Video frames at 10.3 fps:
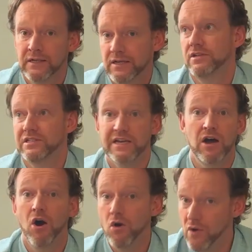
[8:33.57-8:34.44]
There's like a
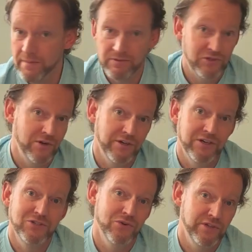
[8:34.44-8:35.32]
whole episode I'm going
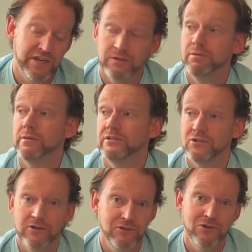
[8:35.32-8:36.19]
to do on that. It'll probably
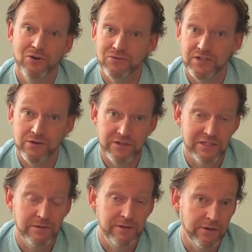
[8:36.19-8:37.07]
turn into a whole series,
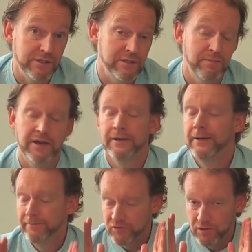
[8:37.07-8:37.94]
to be honest. But
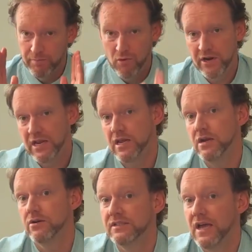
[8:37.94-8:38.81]
the point
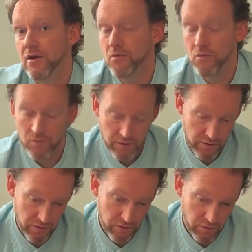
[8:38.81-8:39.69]
here is that
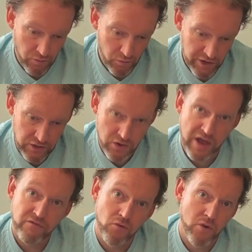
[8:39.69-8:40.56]
when you
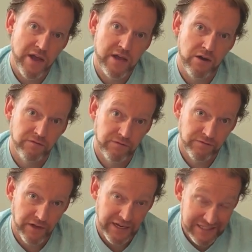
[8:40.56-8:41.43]
have a way of
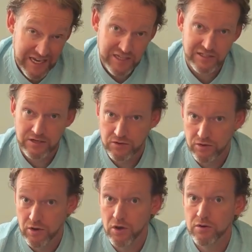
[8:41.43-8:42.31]
like testing your
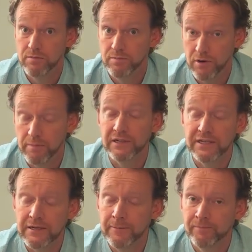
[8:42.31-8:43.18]
code
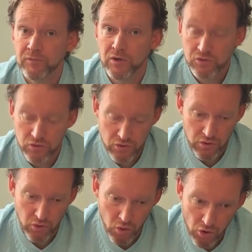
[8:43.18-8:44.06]
properly, you
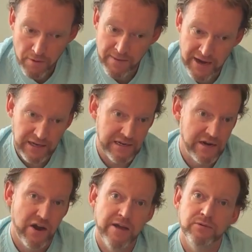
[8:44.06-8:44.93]
automatically
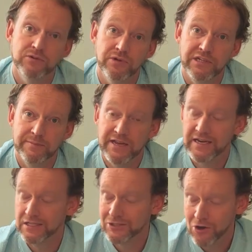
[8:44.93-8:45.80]
are able to
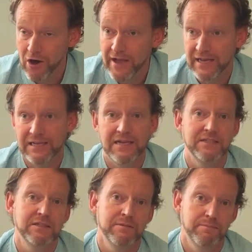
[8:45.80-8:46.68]
eliminate entire
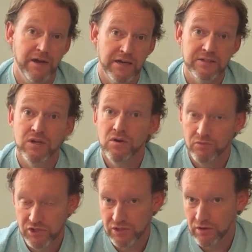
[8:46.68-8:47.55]
classes of bugs,
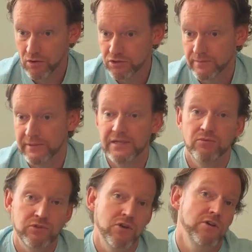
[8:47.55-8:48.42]
which ultimately
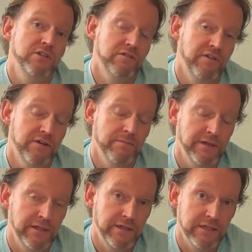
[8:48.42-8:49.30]
will turn into
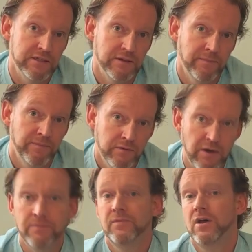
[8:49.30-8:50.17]
vulnerabilities.
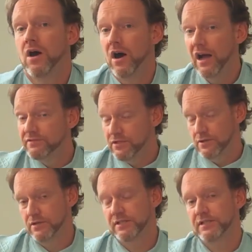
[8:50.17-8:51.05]
Well, I've
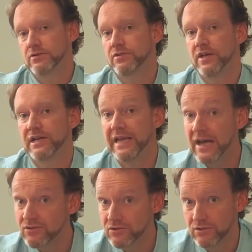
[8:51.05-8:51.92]
designed a skill that
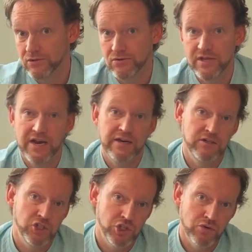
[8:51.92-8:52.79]
allows you to do that and
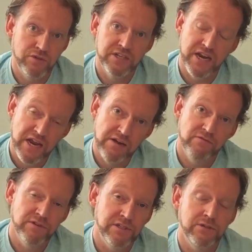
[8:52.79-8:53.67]
ensures that
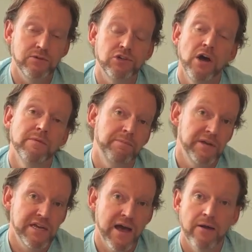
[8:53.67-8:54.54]
every single time a
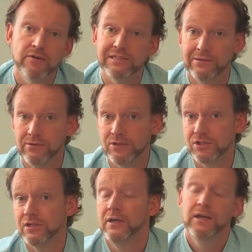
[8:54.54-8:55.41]
PR is launched,
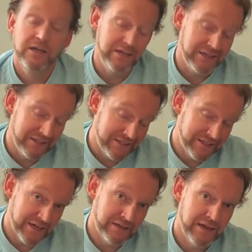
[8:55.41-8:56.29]
it is
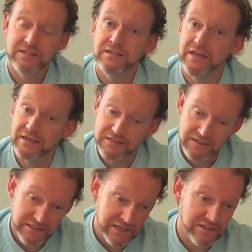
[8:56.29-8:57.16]
done and it is
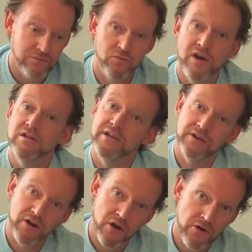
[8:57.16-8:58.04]
tested well, and
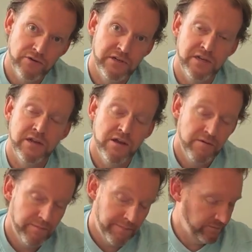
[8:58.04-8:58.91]
it
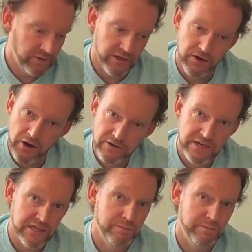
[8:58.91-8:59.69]
only gets